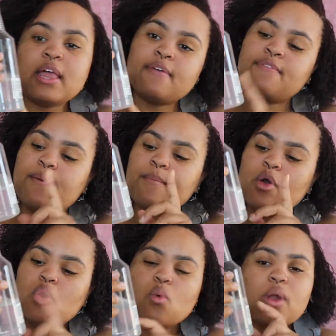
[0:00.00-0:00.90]
left from
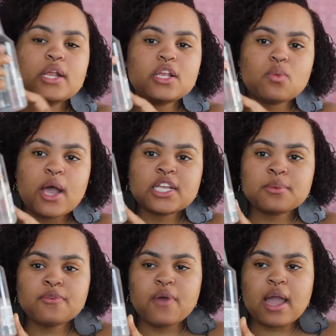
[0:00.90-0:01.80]
when I just washed it
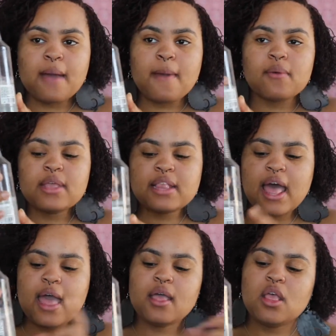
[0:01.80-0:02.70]
before I got my
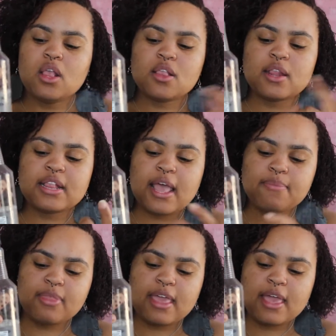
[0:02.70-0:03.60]
retie. So the
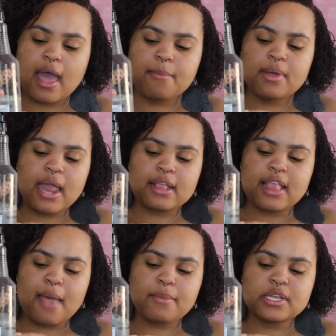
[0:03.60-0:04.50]
same thing, I put like
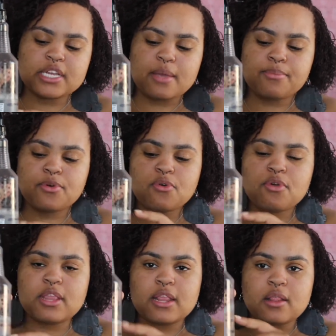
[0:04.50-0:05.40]
that much
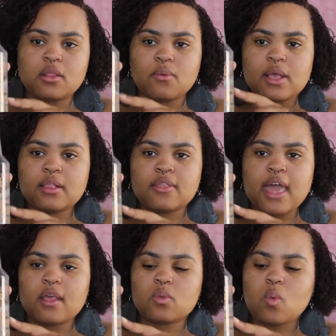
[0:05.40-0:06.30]
shampoo, and the rest of
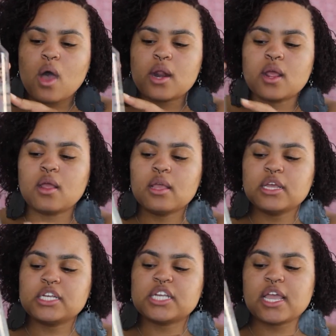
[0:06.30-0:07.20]
that is water.
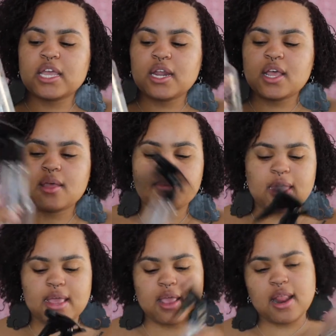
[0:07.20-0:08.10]
Shake it up,
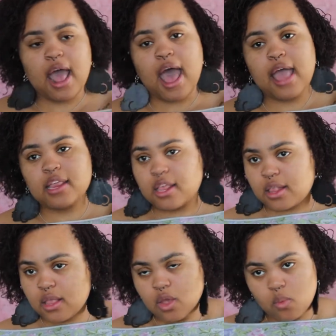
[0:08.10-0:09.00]
and I
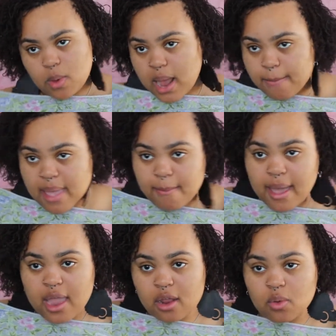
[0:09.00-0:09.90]
just, when I bend
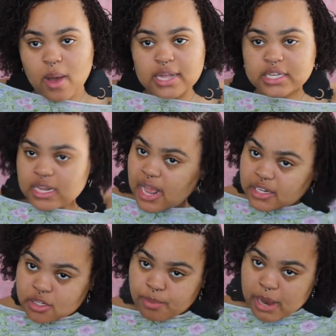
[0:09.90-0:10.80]
my hair to wash it, I
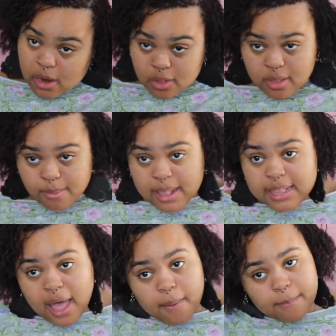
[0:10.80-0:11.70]
just spray it onto my
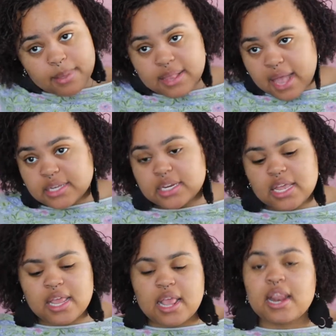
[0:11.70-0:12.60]
scalp, massage it
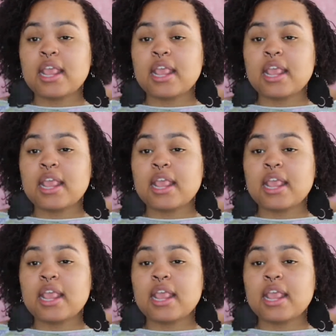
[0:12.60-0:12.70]
in, and